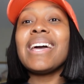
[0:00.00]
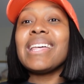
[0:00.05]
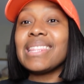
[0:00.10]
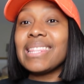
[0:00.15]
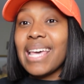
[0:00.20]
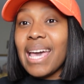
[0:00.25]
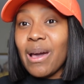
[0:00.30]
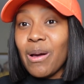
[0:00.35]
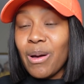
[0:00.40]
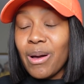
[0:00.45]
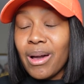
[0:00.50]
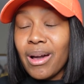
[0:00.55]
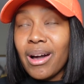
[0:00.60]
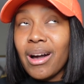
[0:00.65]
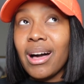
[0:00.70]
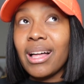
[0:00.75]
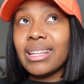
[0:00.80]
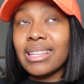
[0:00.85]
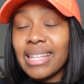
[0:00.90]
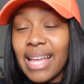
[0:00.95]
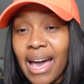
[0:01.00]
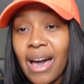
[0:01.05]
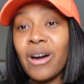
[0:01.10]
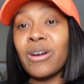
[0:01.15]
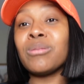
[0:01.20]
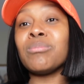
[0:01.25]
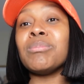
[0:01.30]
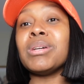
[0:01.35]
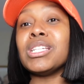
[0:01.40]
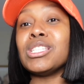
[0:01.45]
that
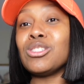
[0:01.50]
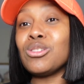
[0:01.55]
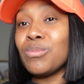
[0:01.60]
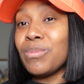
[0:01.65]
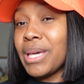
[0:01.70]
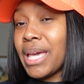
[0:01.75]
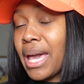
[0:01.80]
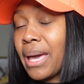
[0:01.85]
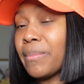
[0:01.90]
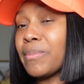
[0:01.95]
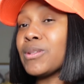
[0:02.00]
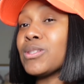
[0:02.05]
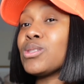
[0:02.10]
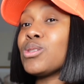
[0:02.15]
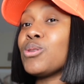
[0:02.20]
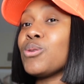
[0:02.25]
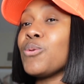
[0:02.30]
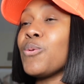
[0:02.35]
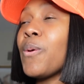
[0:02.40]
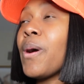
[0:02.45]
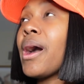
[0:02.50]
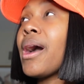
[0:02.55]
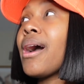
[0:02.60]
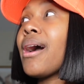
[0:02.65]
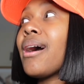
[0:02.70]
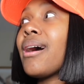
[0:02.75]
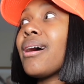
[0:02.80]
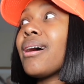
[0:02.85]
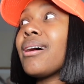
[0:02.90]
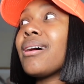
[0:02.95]
allowed me to be able to
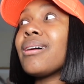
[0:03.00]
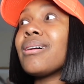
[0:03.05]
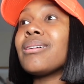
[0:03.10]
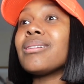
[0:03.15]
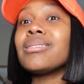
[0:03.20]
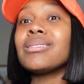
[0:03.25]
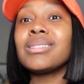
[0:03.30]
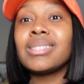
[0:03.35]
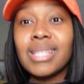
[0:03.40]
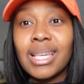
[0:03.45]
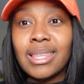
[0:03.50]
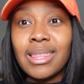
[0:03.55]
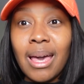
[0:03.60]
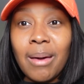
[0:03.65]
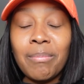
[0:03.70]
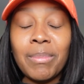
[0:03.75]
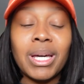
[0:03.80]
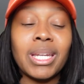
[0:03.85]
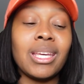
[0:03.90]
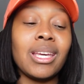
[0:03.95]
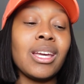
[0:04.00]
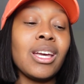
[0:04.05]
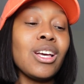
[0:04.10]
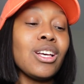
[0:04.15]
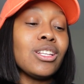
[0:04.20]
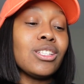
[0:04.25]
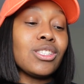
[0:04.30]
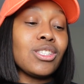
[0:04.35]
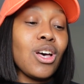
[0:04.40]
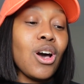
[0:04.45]
see that money.
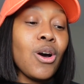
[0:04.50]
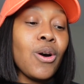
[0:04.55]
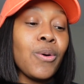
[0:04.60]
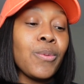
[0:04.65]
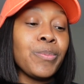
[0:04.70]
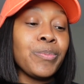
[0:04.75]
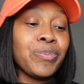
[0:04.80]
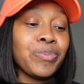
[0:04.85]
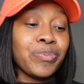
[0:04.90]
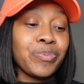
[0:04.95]
So